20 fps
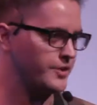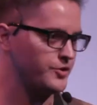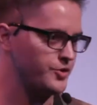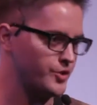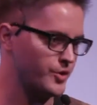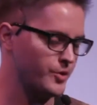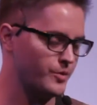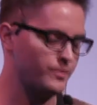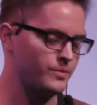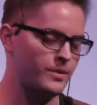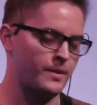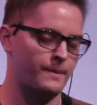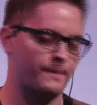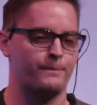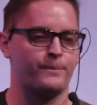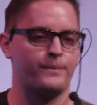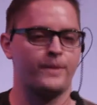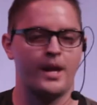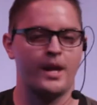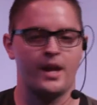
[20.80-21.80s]
June.
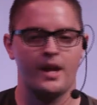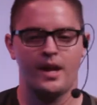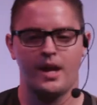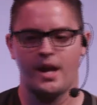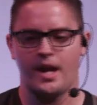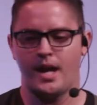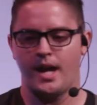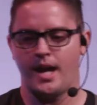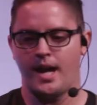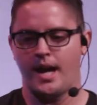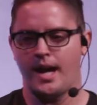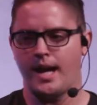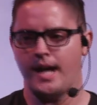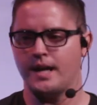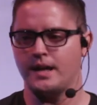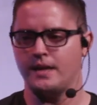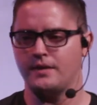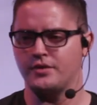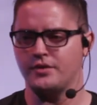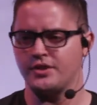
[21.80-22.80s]

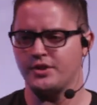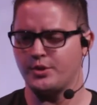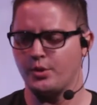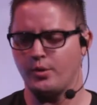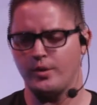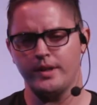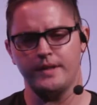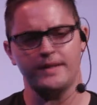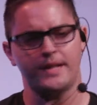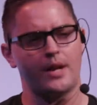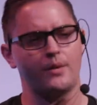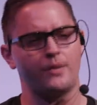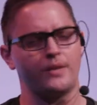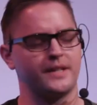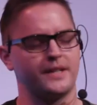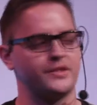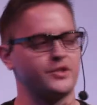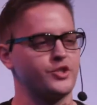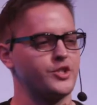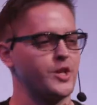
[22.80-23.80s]
And the story that I'd like
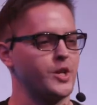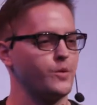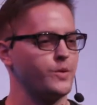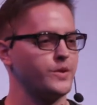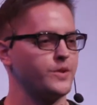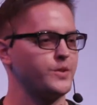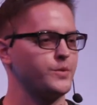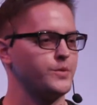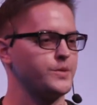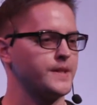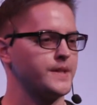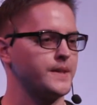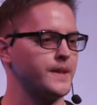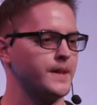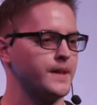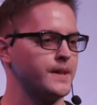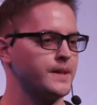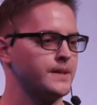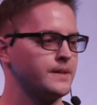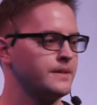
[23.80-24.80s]
to share with you
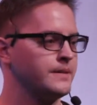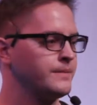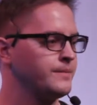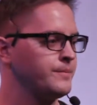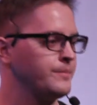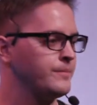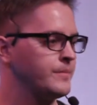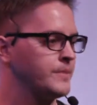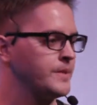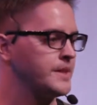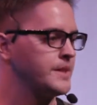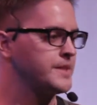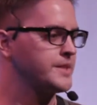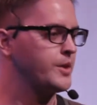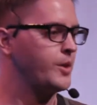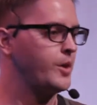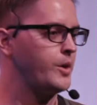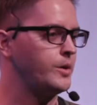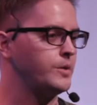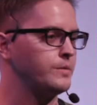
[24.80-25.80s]
tonight is
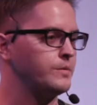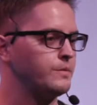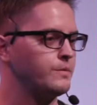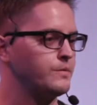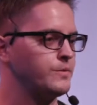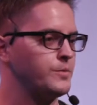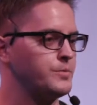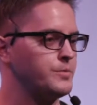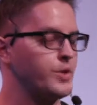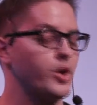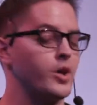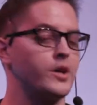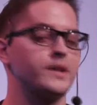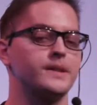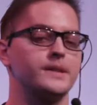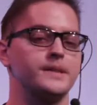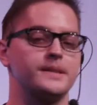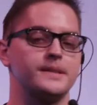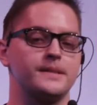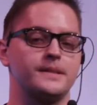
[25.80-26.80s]
called From
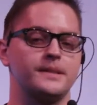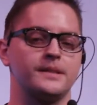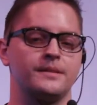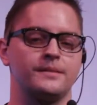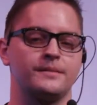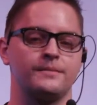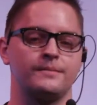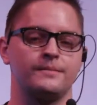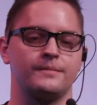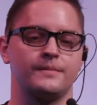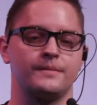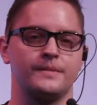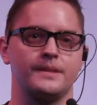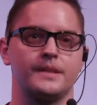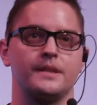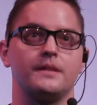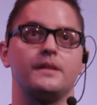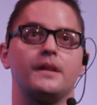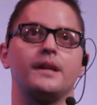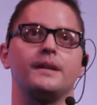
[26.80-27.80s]
Darkness
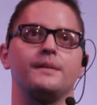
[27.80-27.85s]
to Light.